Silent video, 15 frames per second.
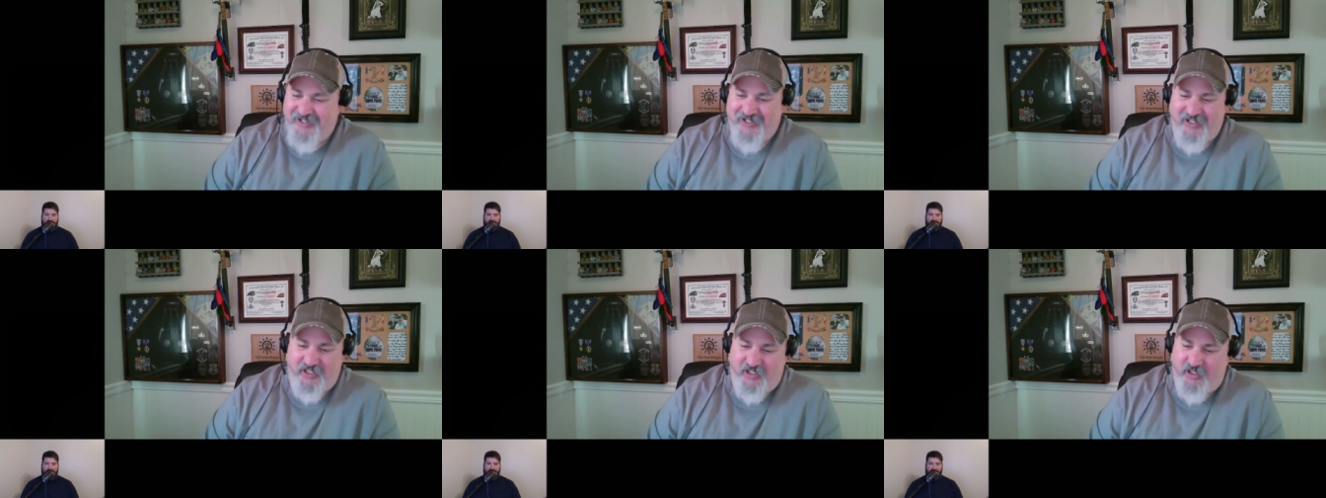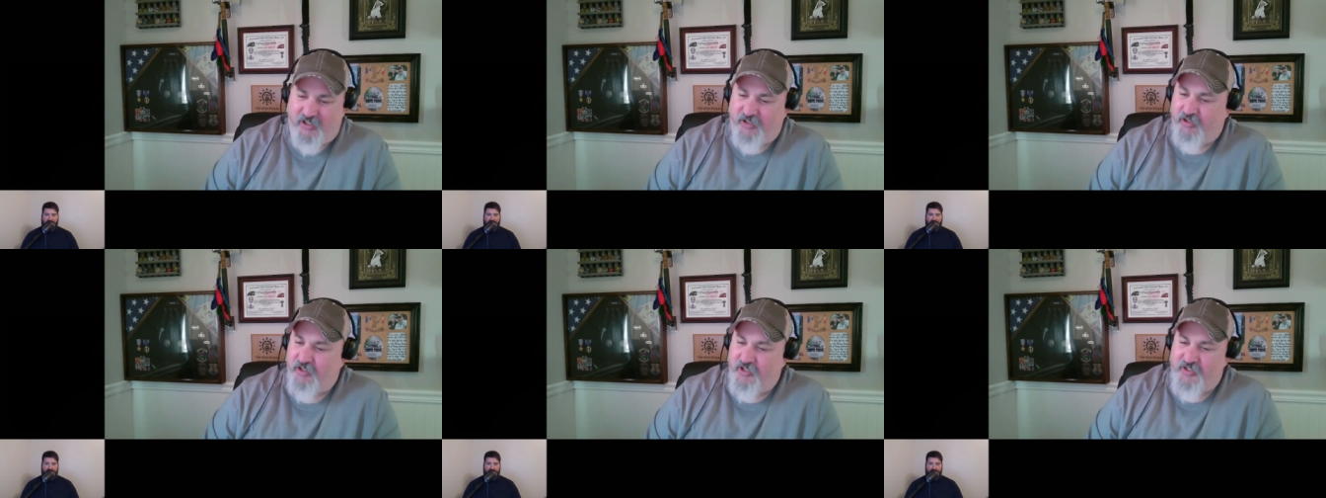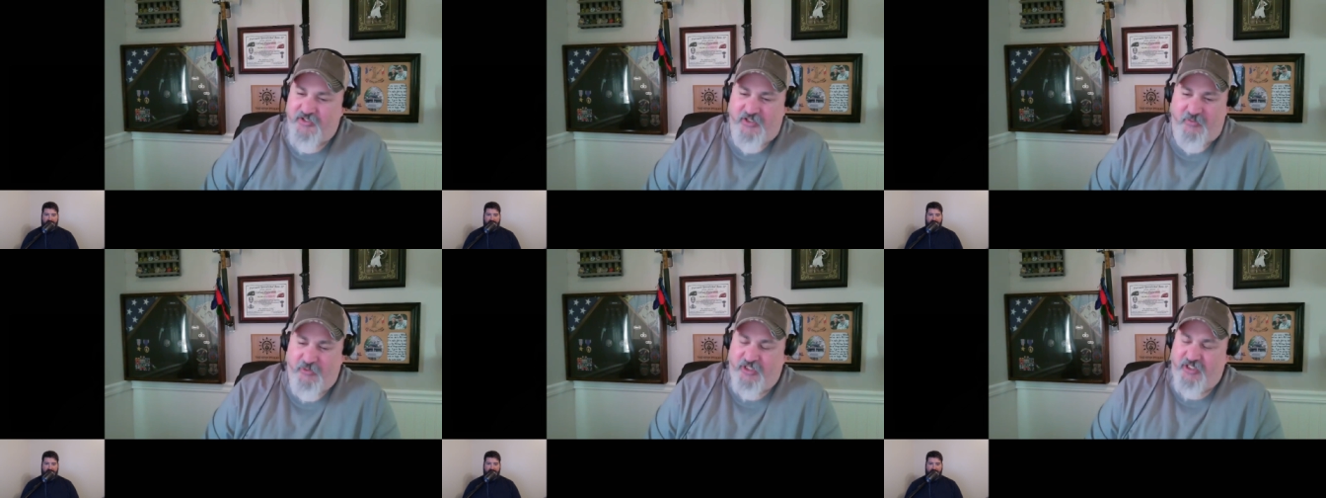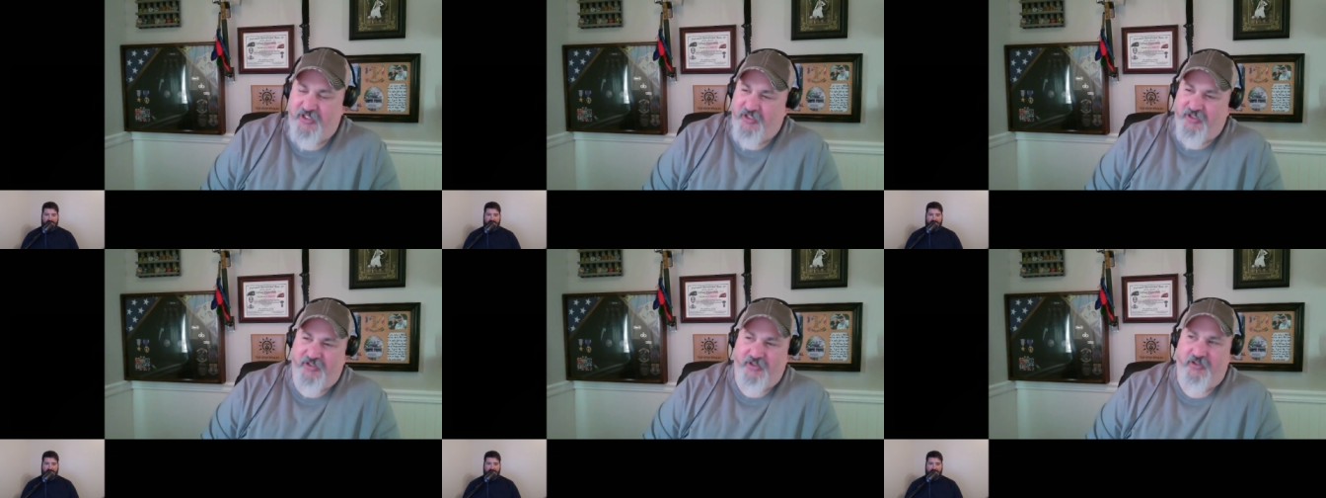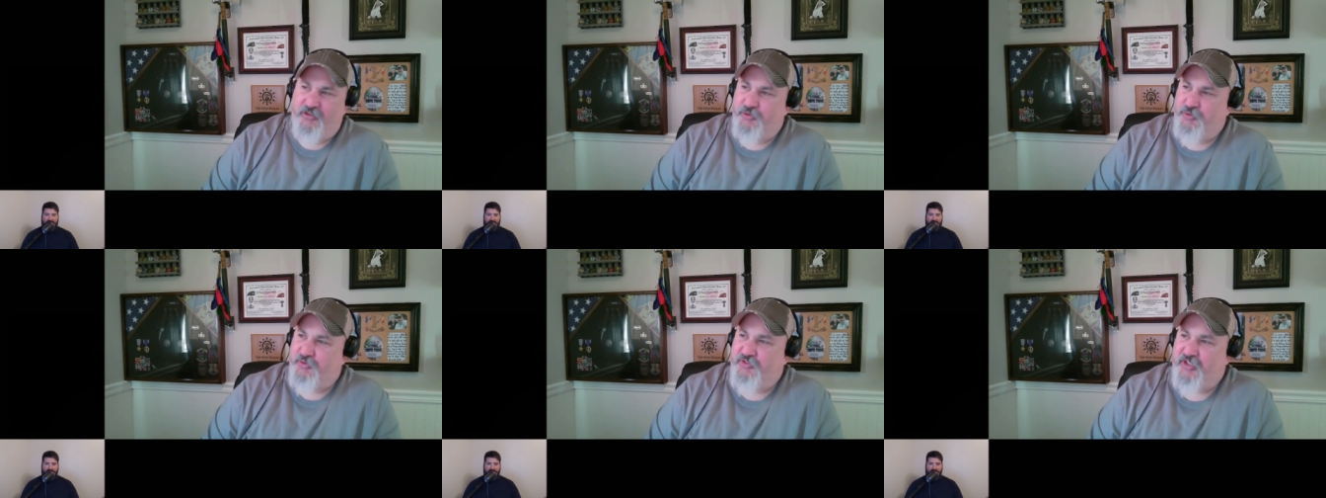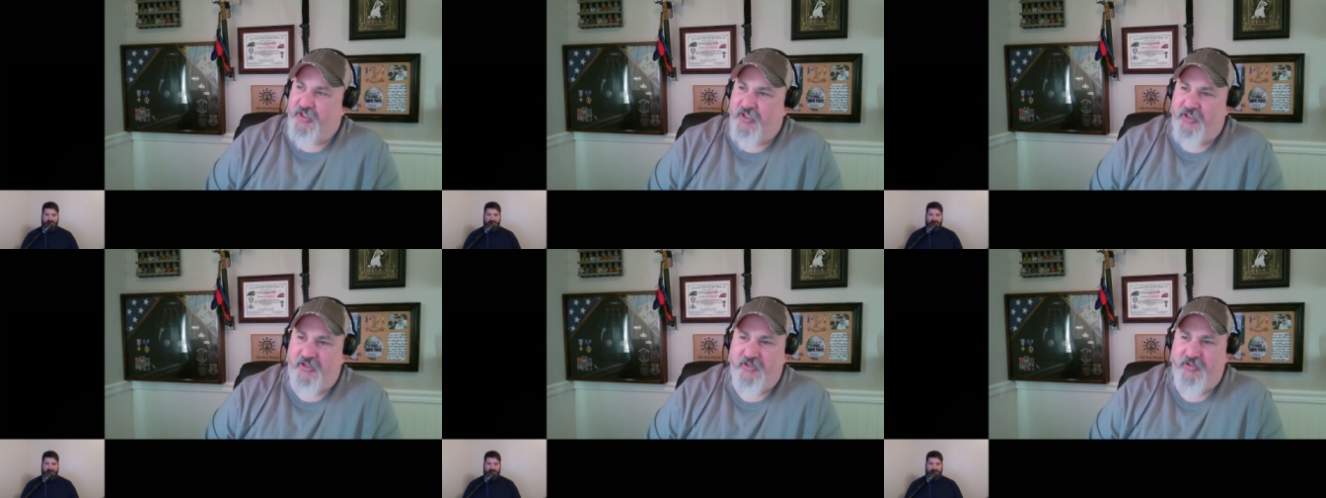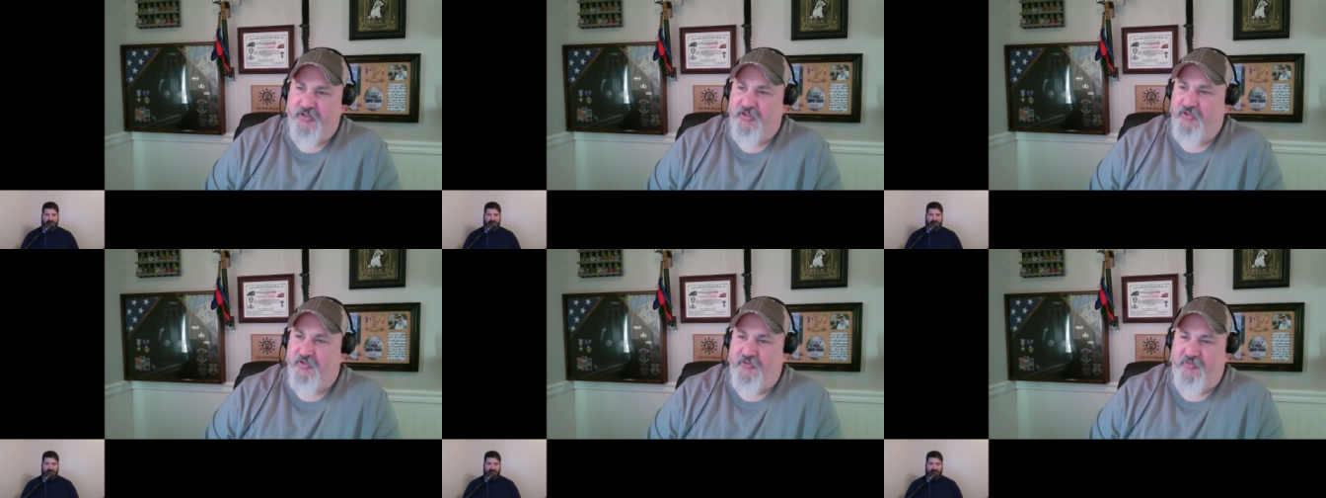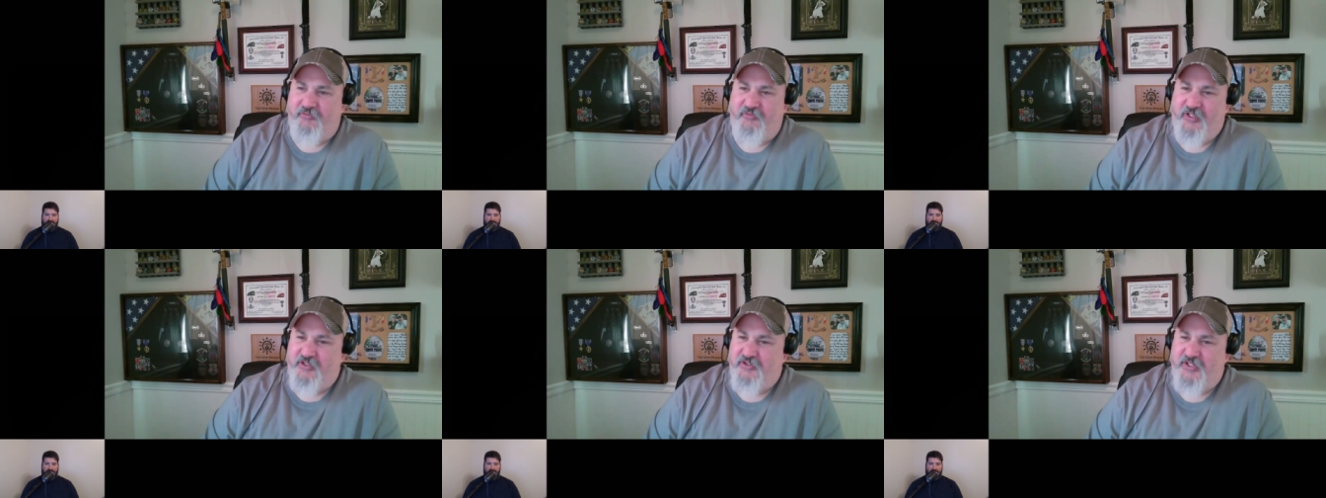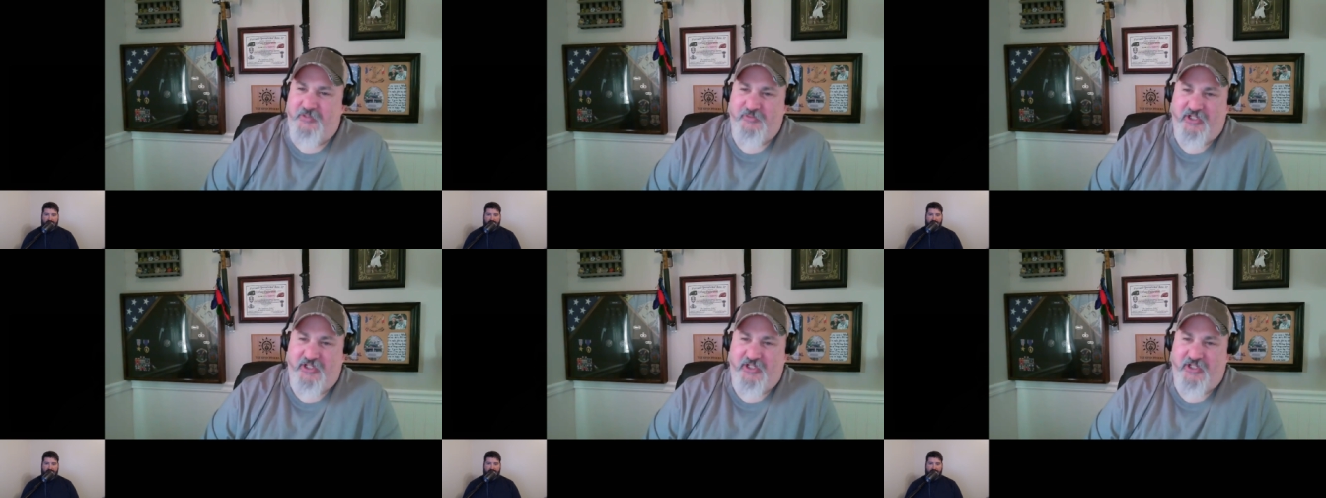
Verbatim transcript: and hear someone who's uh seems